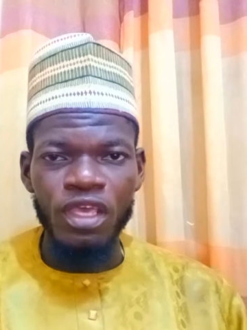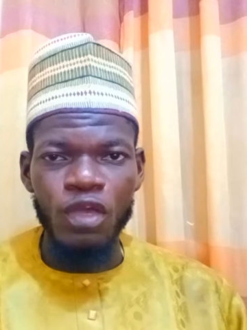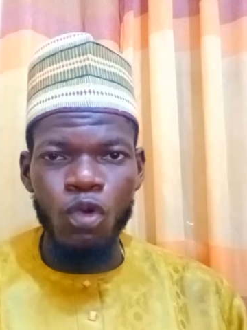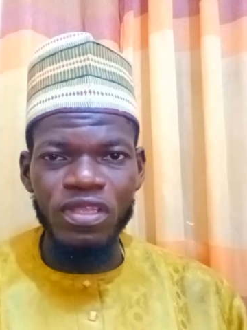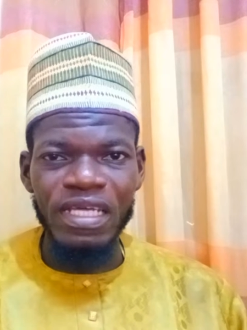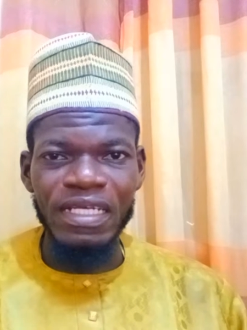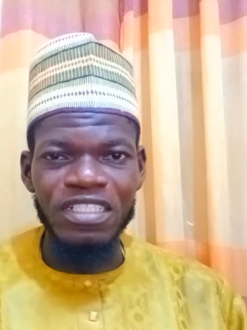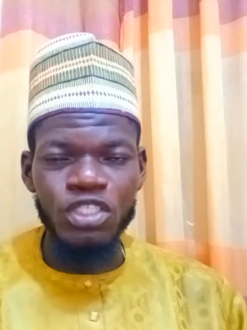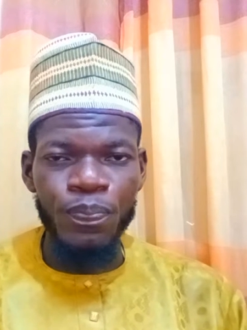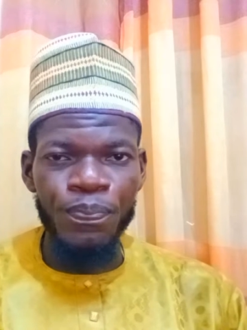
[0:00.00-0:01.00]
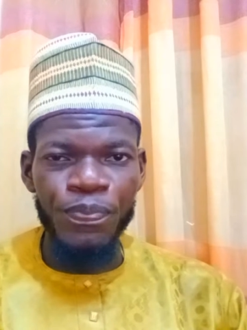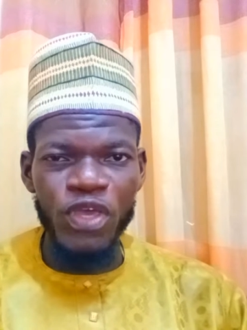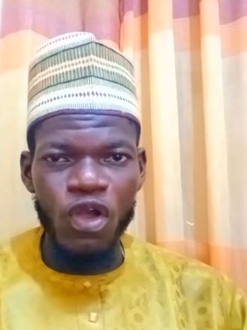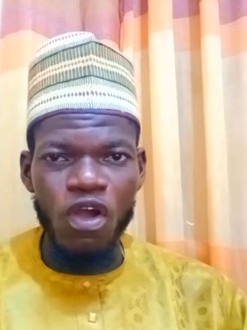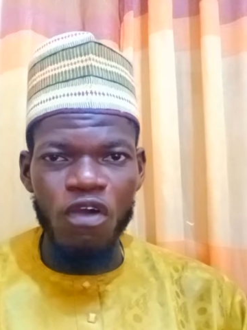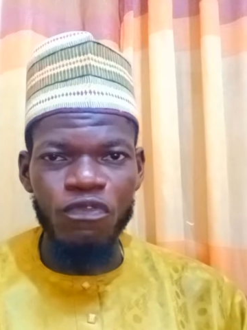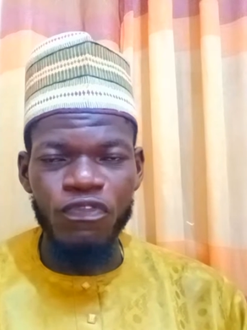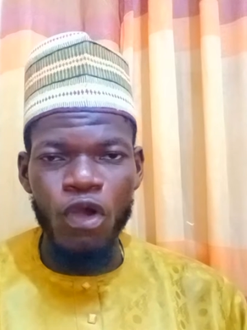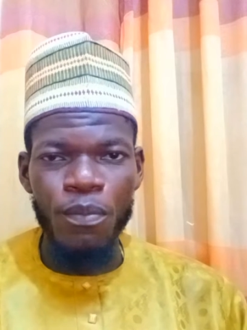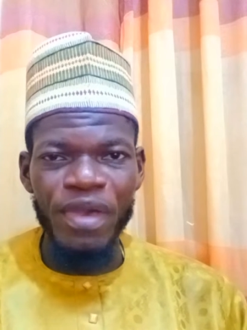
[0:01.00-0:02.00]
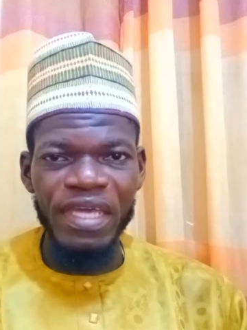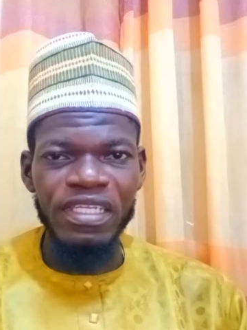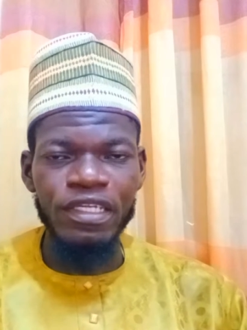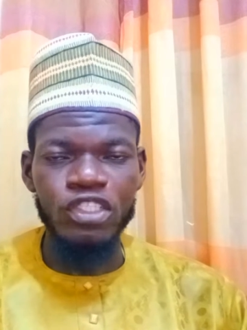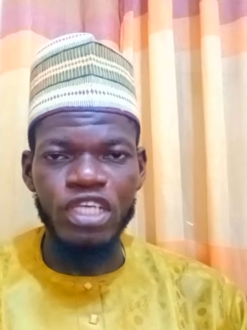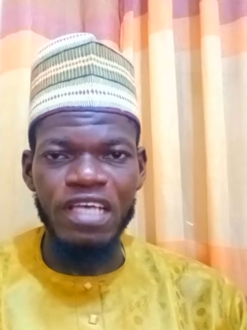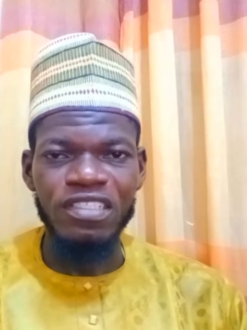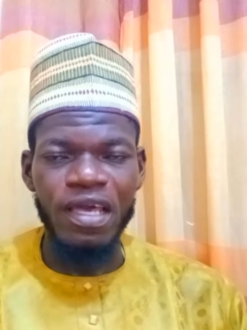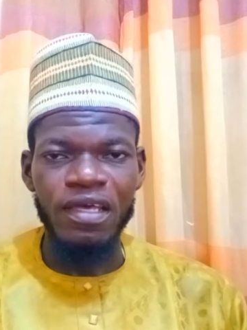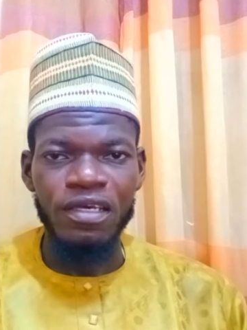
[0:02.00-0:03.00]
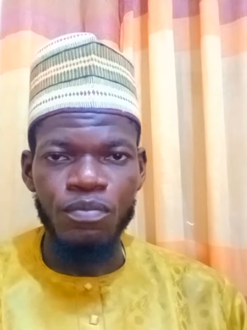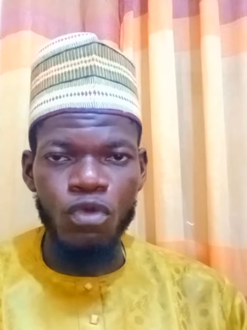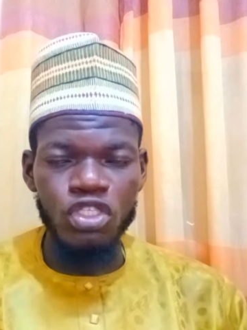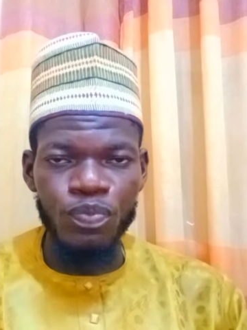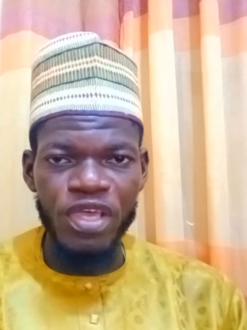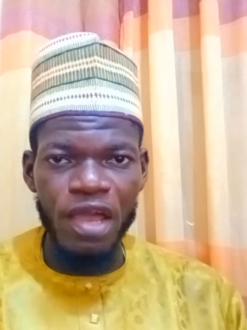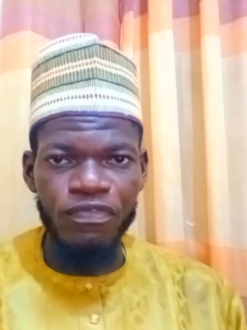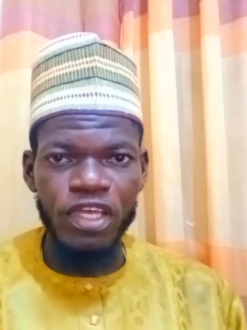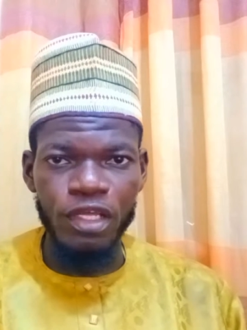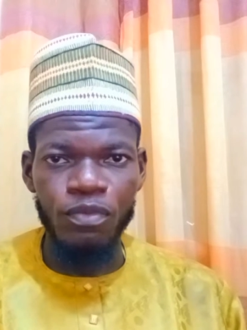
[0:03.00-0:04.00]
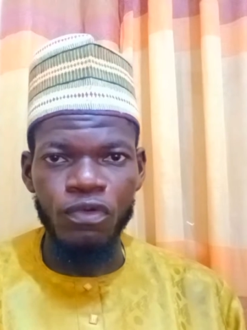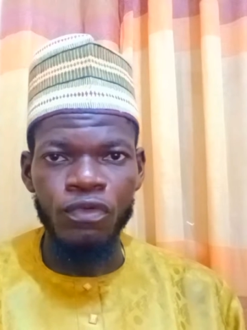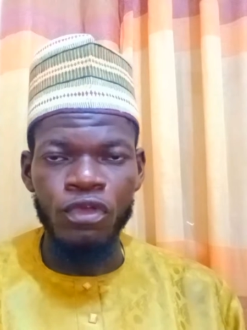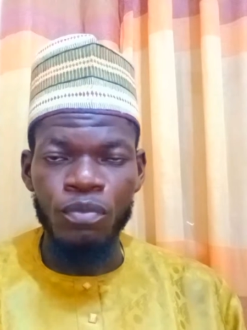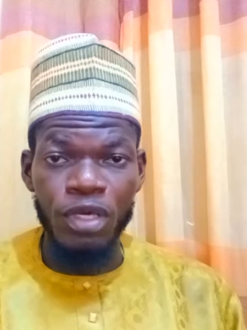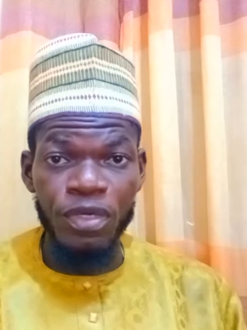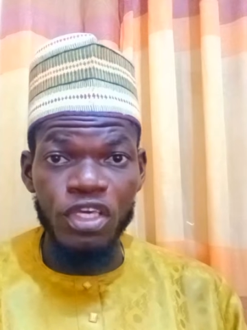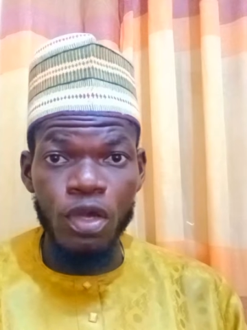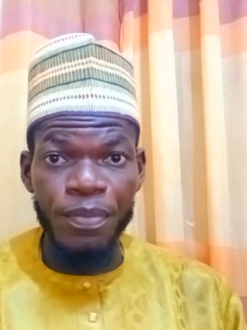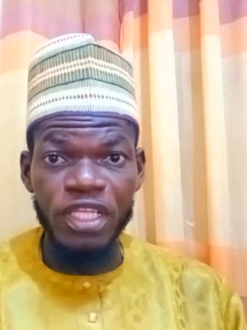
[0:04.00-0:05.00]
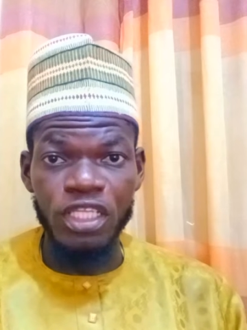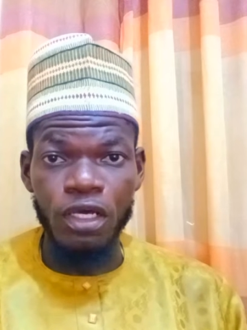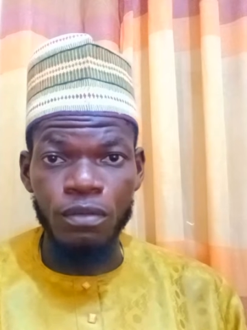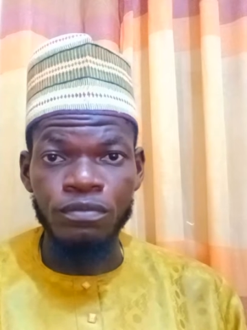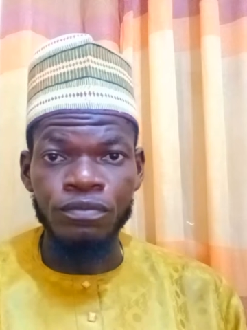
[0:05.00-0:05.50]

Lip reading: A water that is pure from any najasa must be available, maybe in your bedroom,